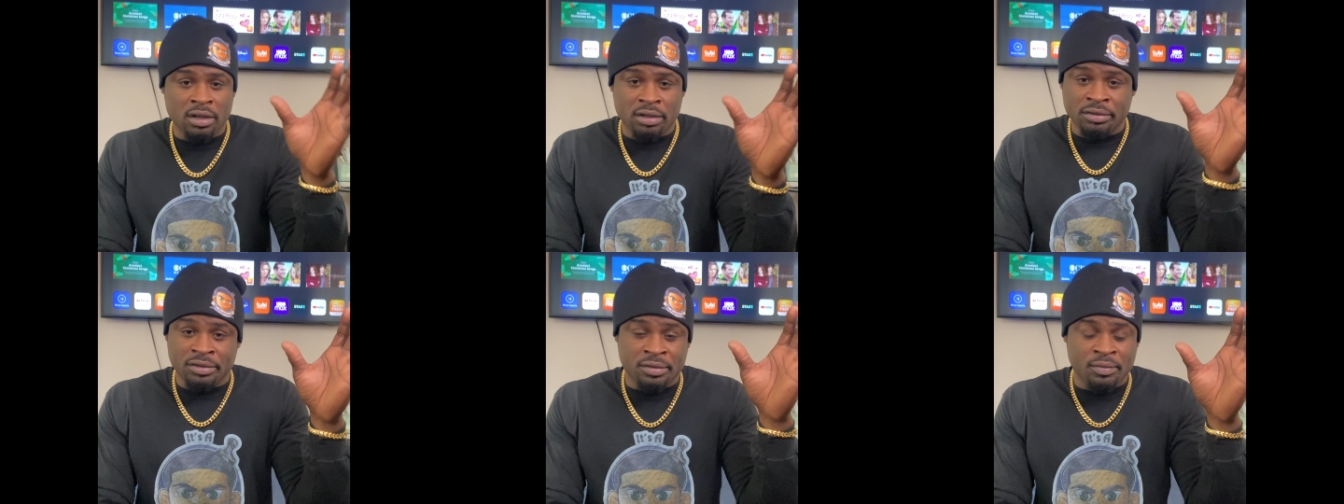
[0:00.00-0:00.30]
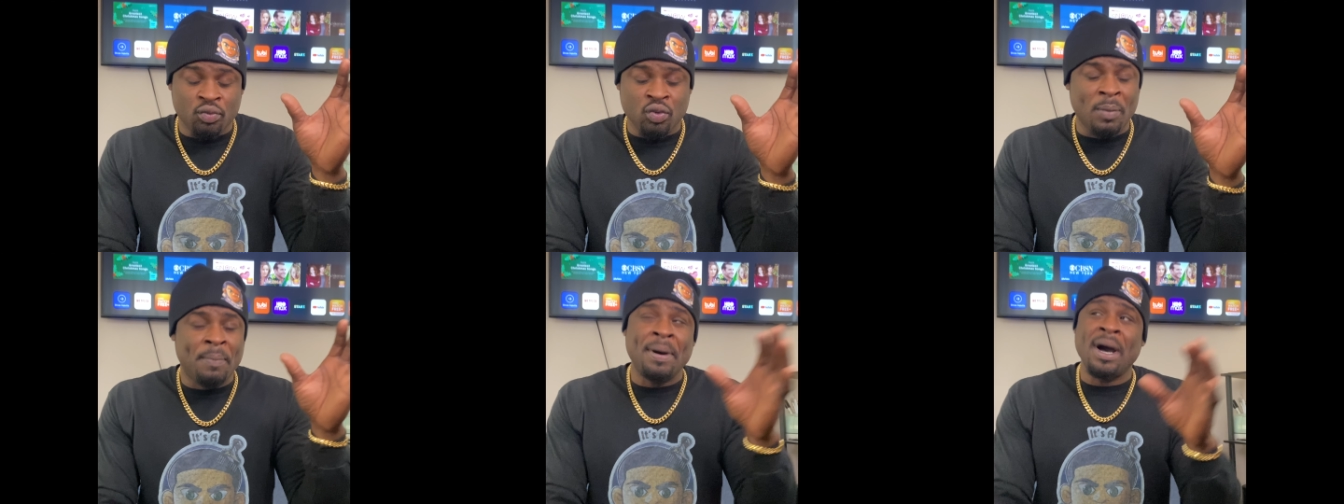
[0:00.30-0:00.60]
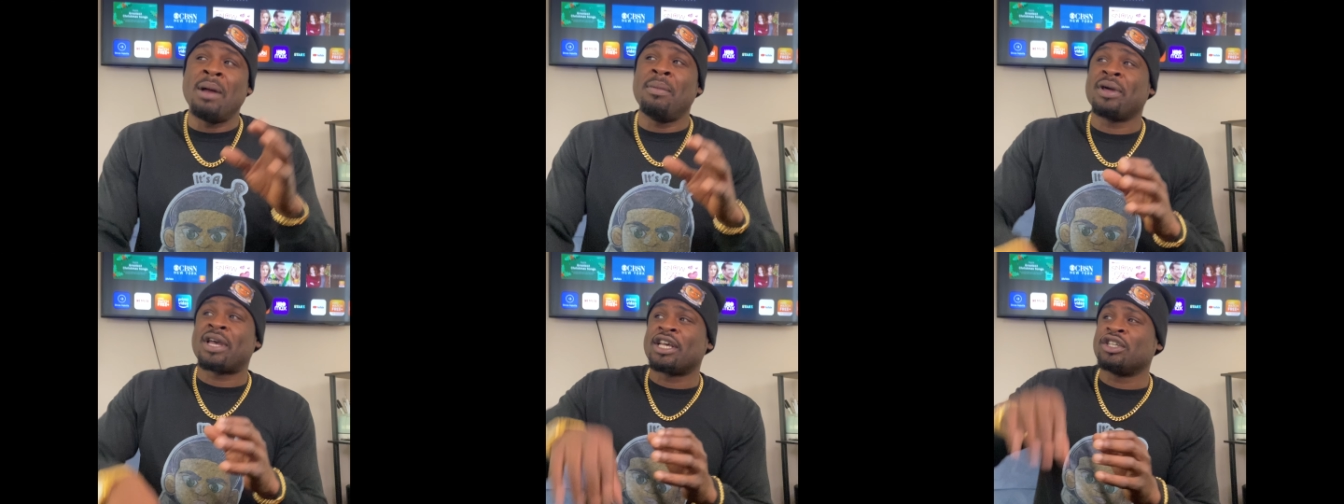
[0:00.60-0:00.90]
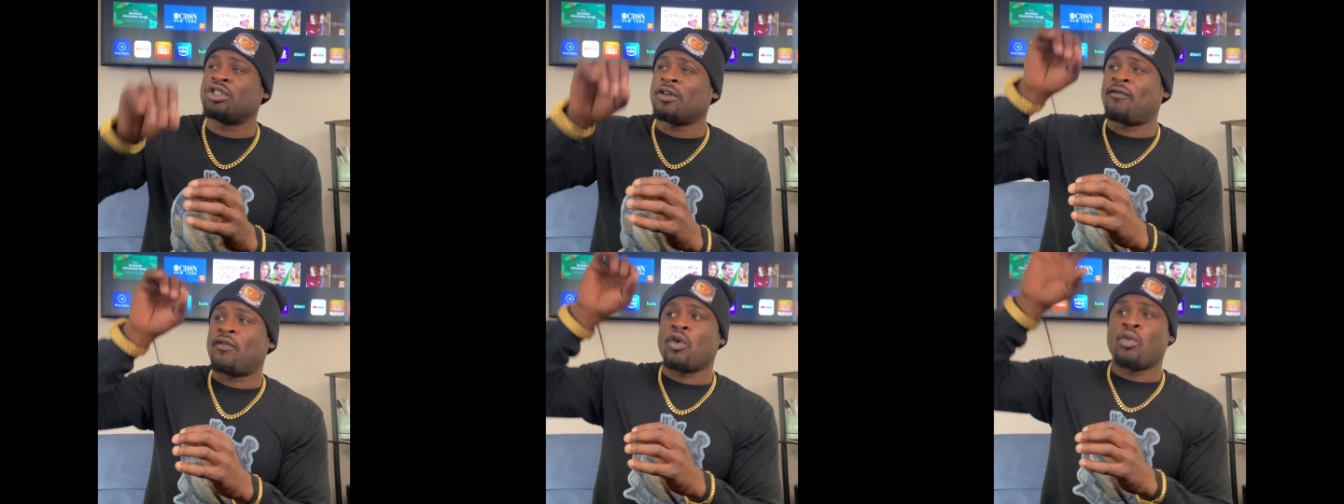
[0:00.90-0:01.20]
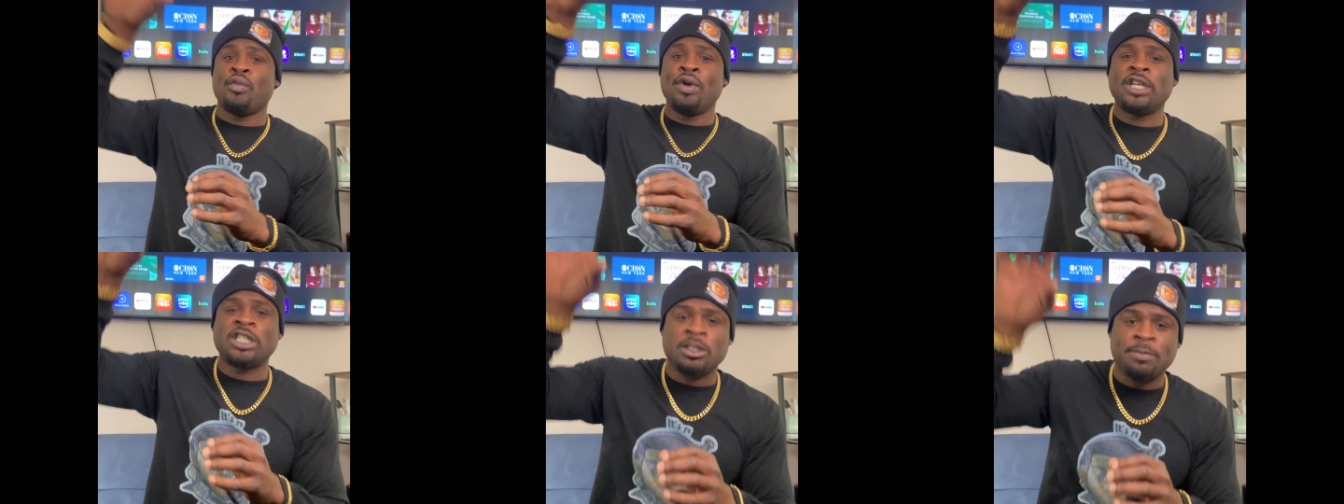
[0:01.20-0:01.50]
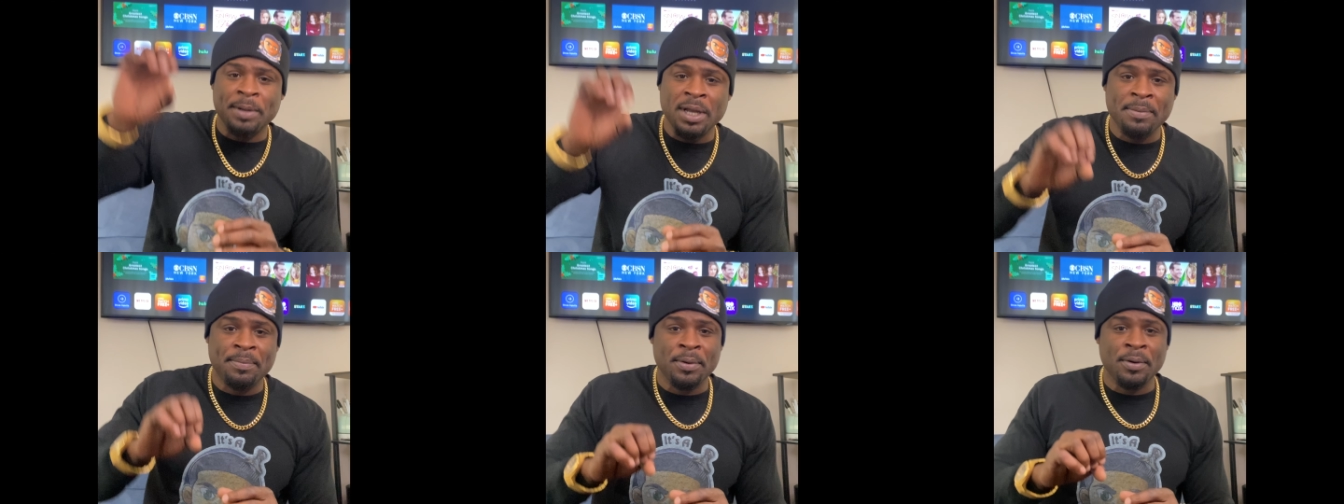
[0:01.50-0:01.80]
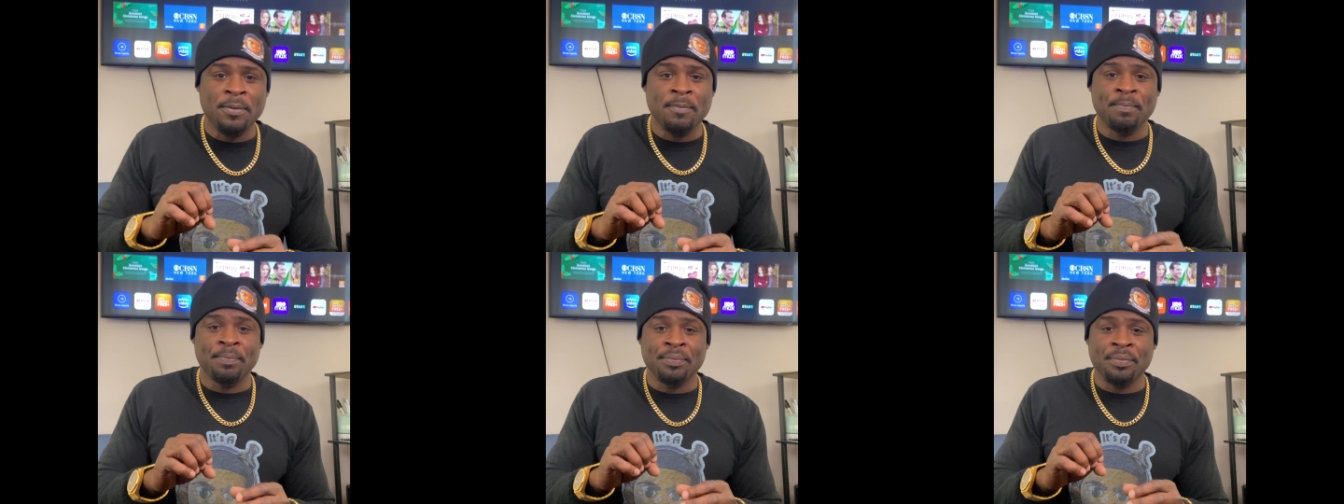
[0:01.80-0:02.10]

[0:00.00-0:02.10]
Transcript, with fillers: Republicans are for rich people.